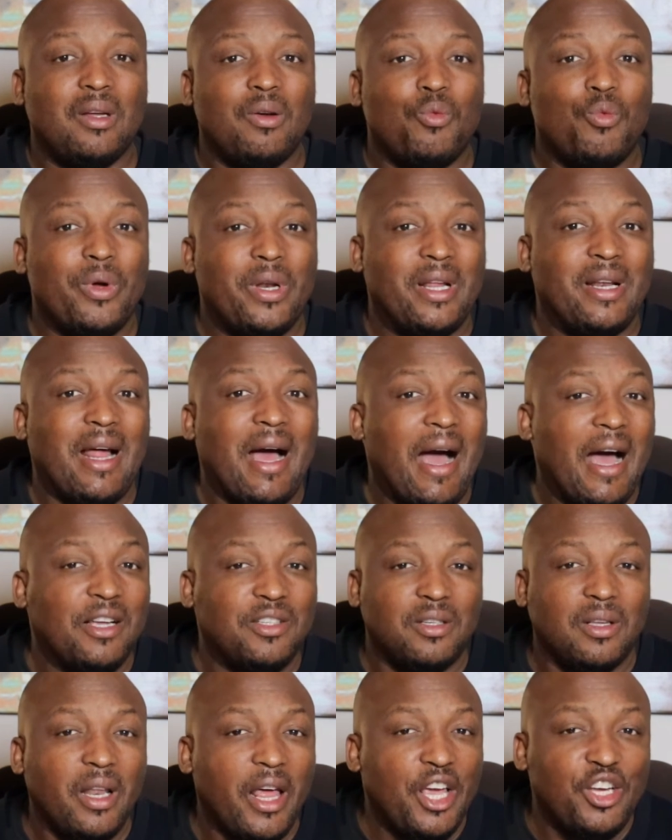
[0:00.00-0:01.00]
with an
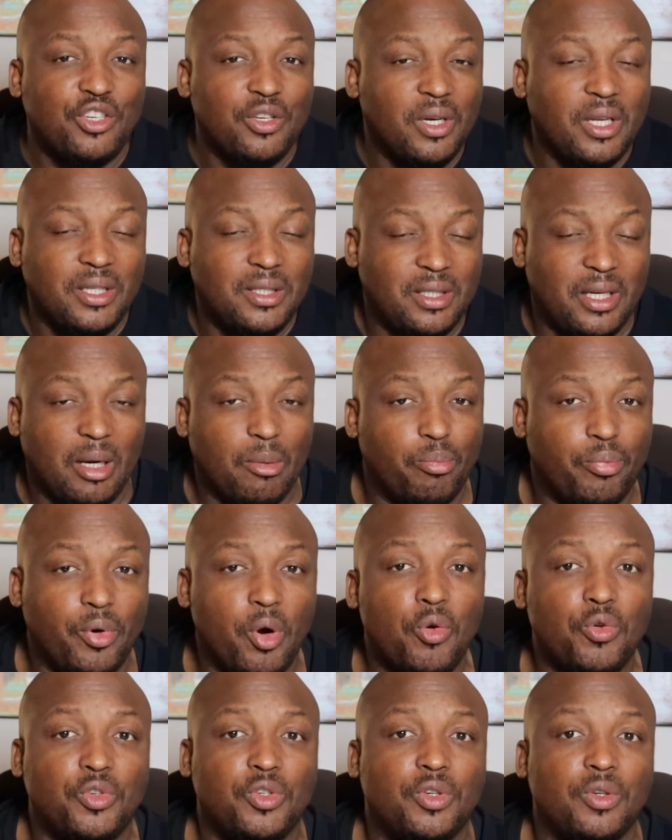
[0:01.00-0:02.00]
isolationist
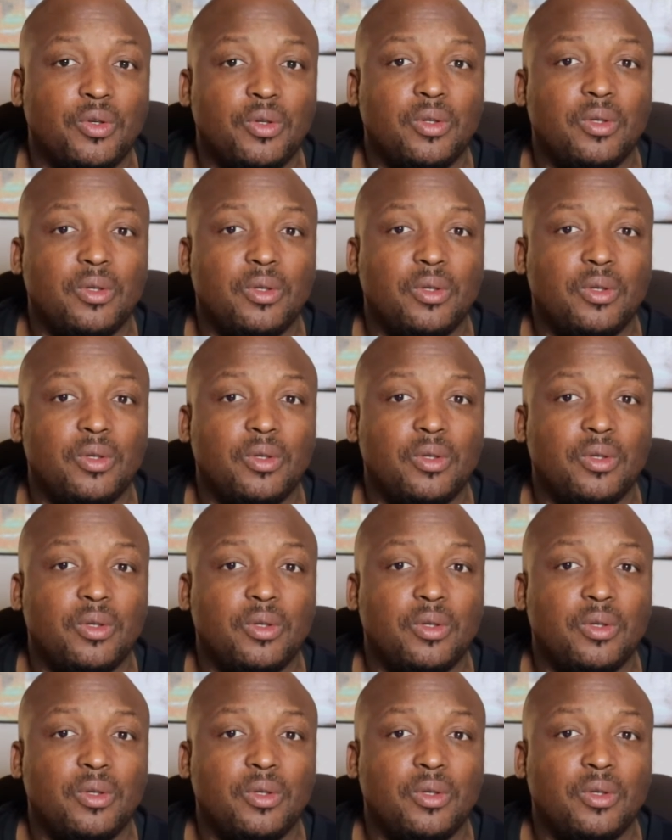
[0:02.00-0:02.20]
approach.